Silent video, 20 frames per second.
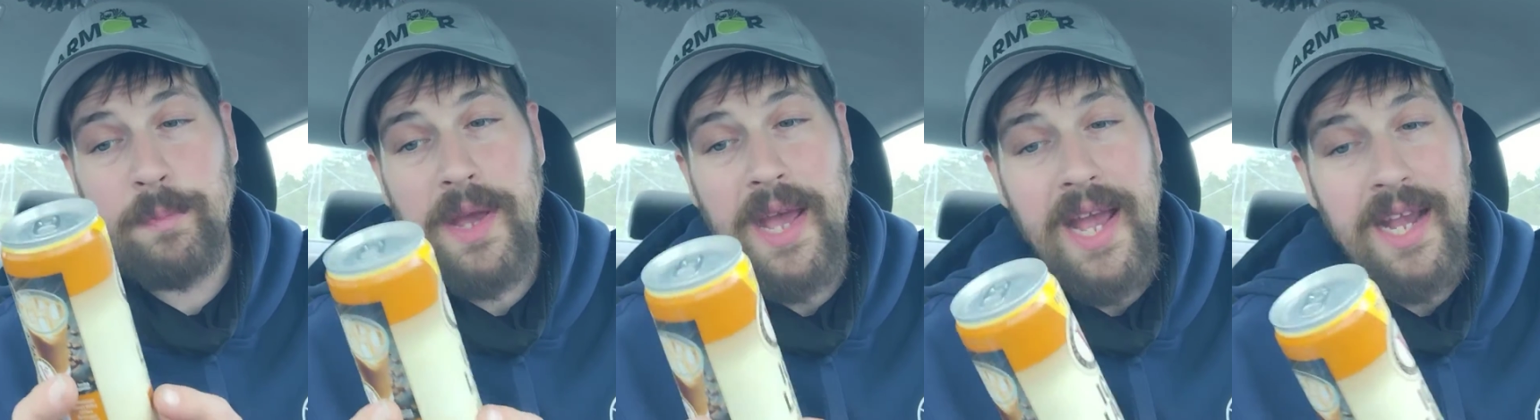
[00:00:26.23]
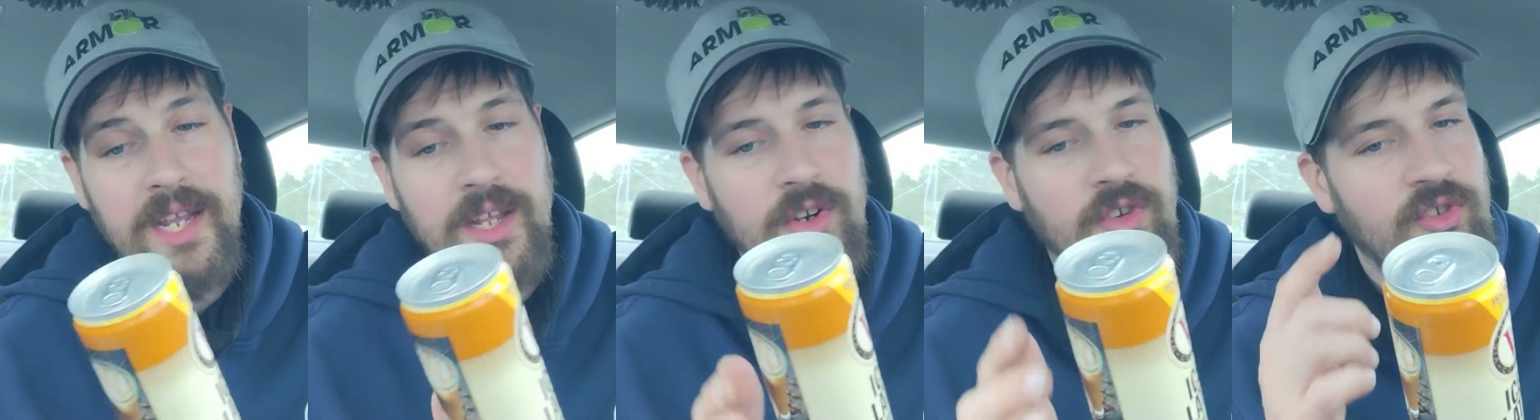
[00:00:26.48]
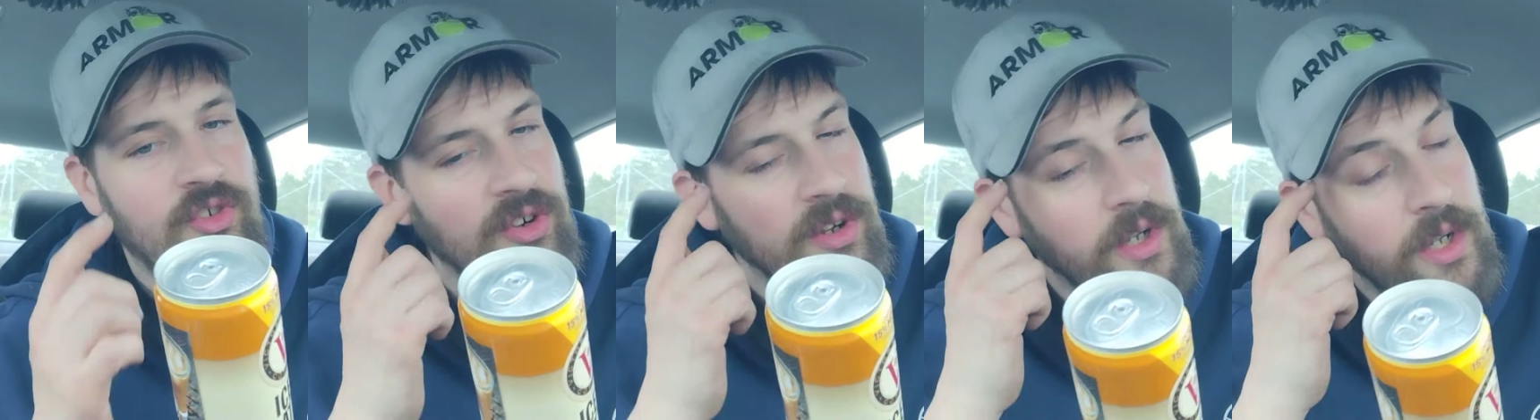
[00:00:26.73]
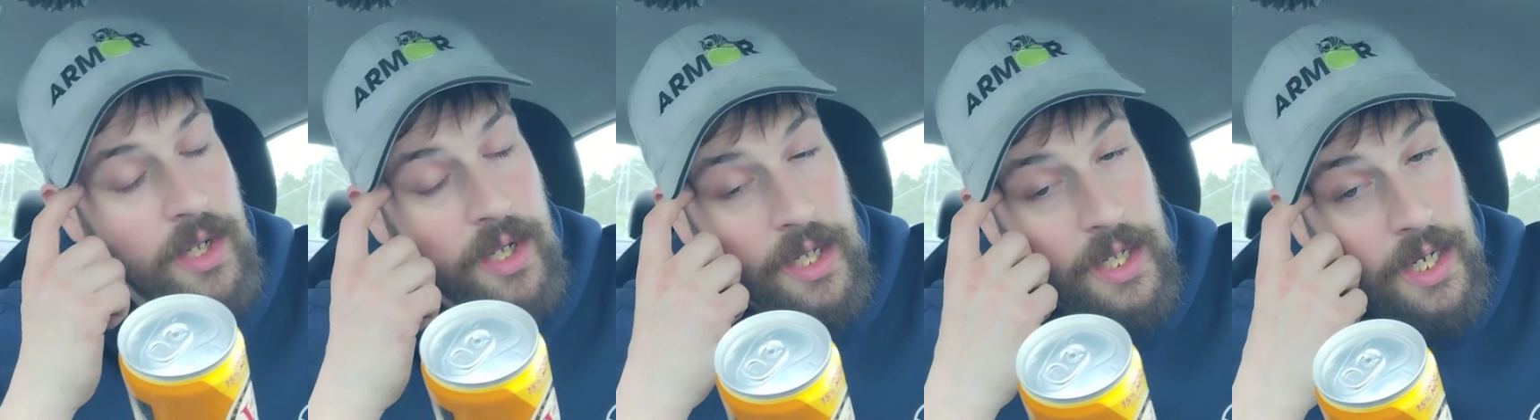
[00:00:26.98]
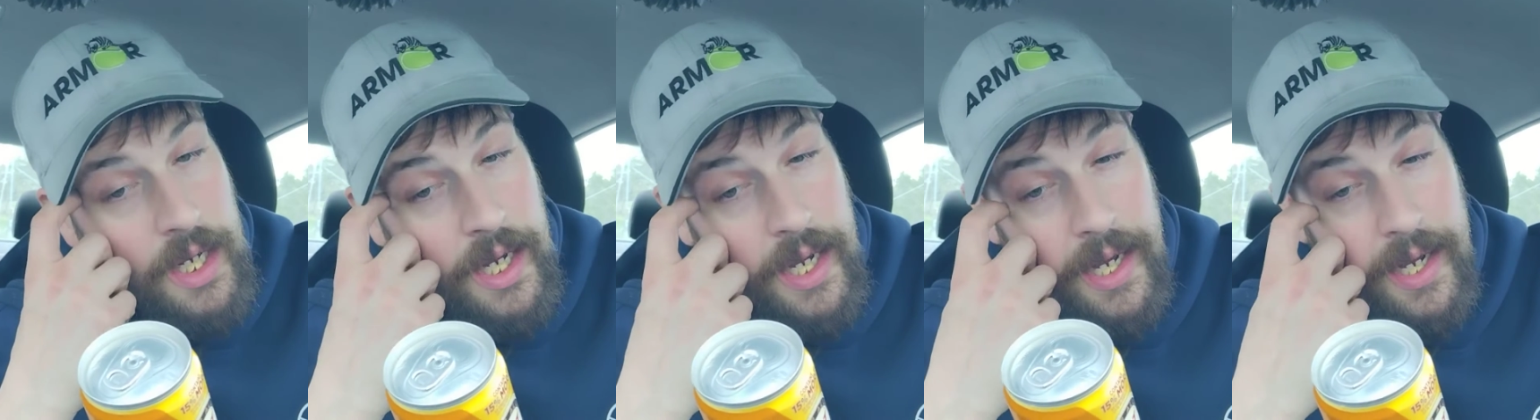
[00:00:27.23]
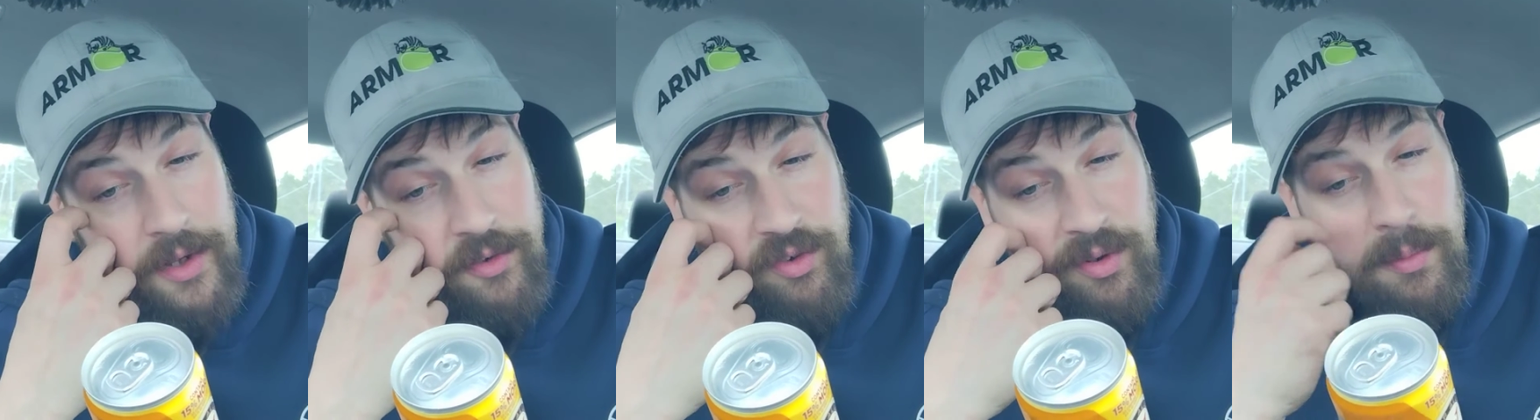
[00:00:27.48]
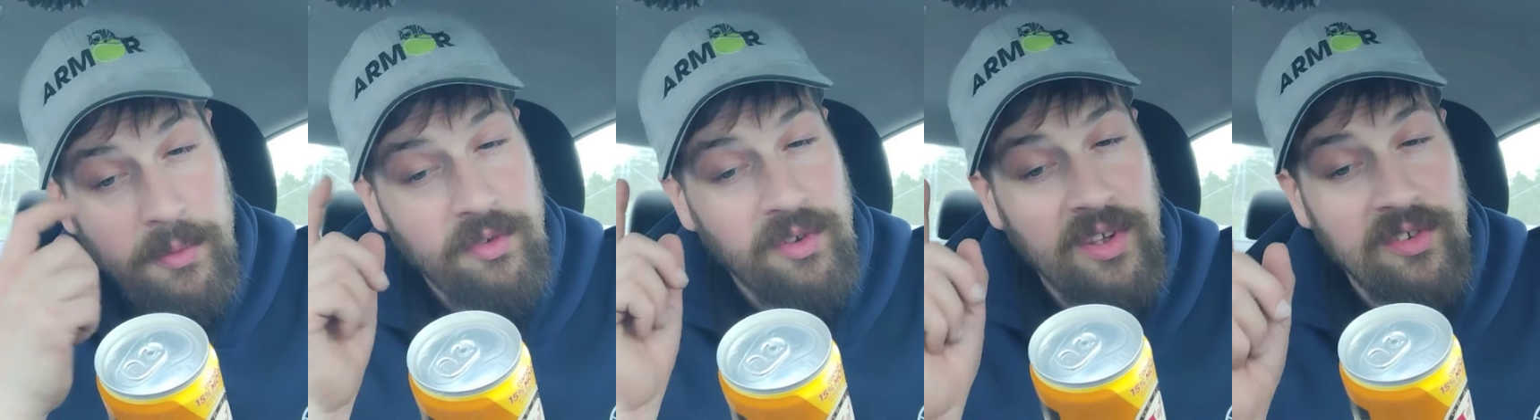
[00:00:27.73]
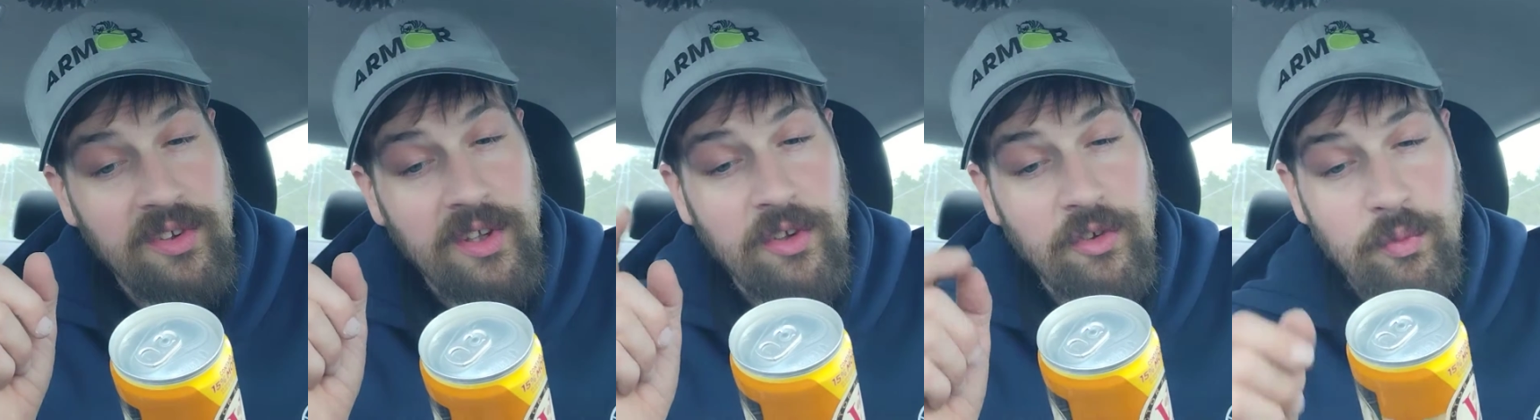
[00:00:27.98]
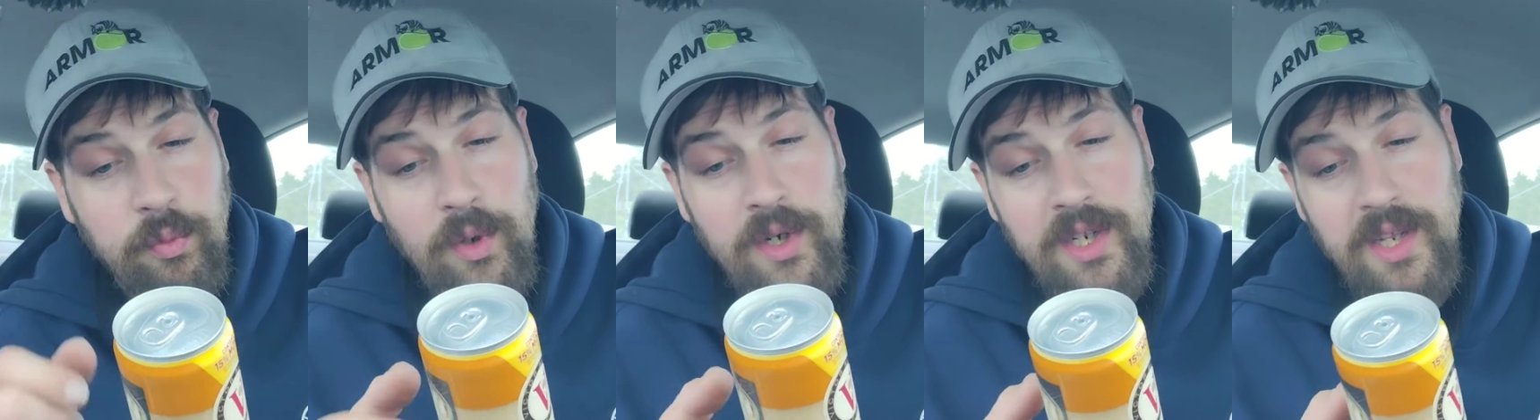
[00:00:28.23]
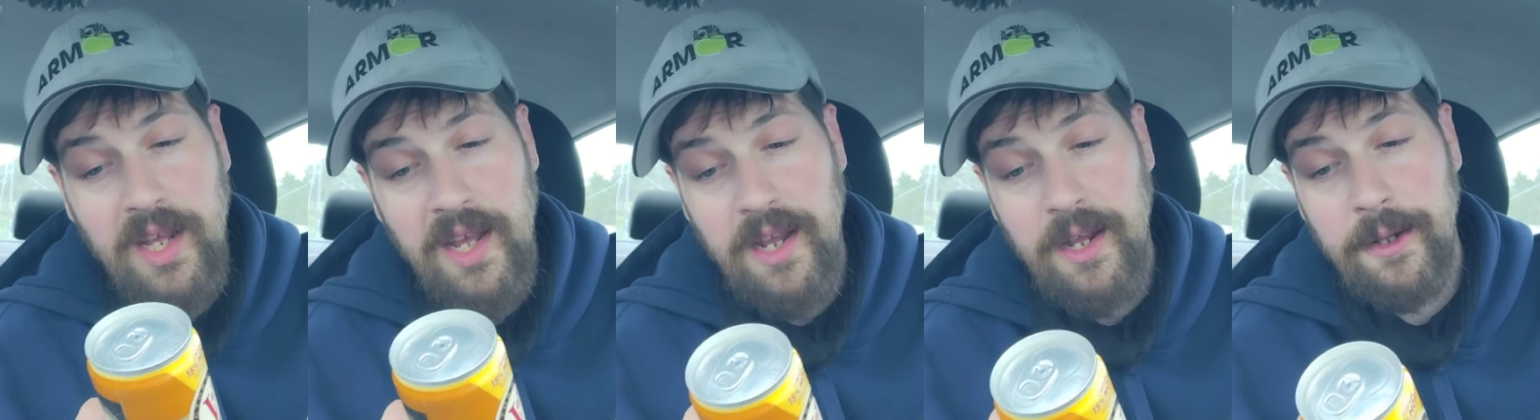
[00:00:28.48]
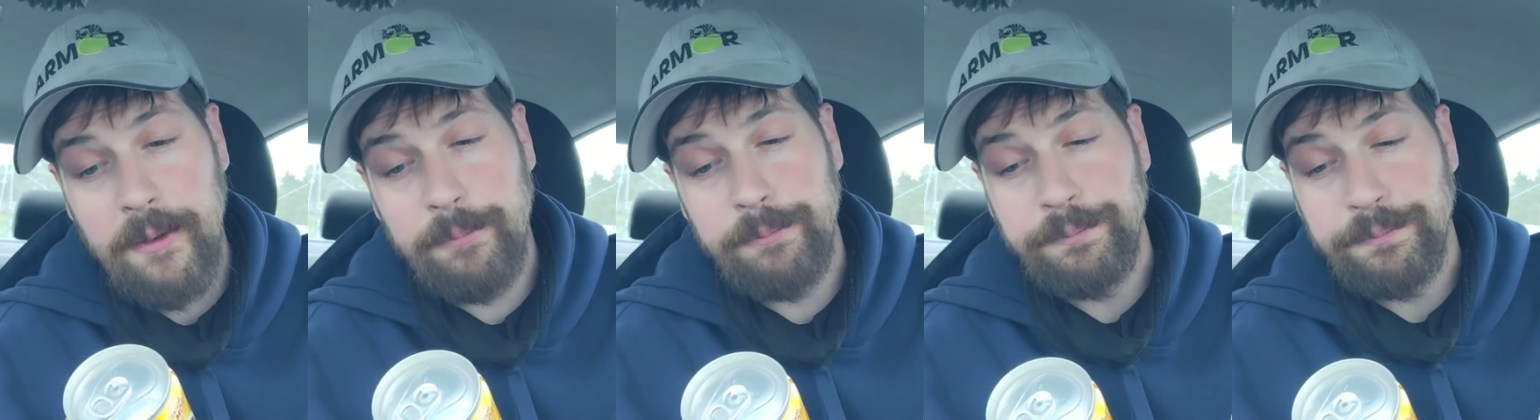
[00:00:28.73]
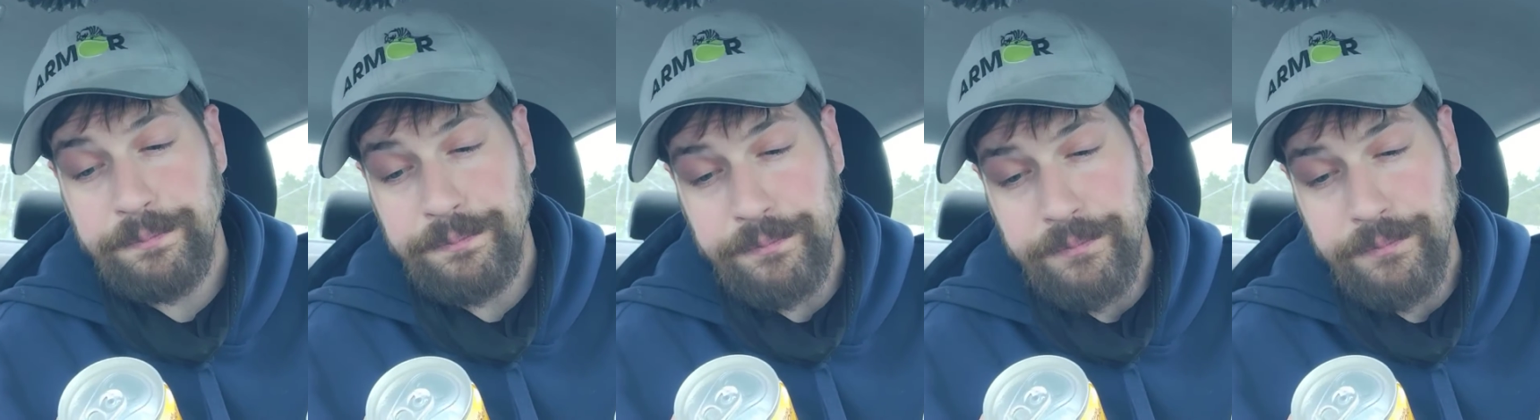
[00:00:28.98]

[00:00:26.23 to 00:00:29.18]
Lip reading: package. Serving size is one can.